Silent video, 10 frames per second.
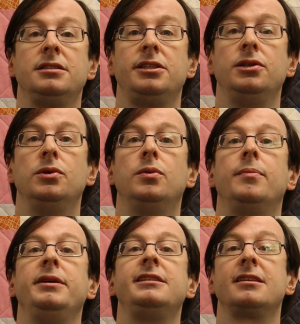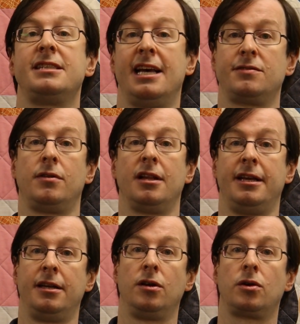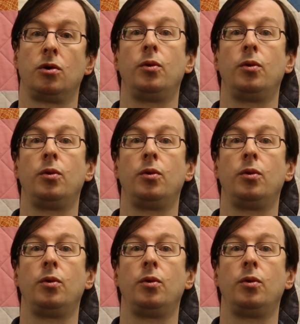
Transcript: to be successful in your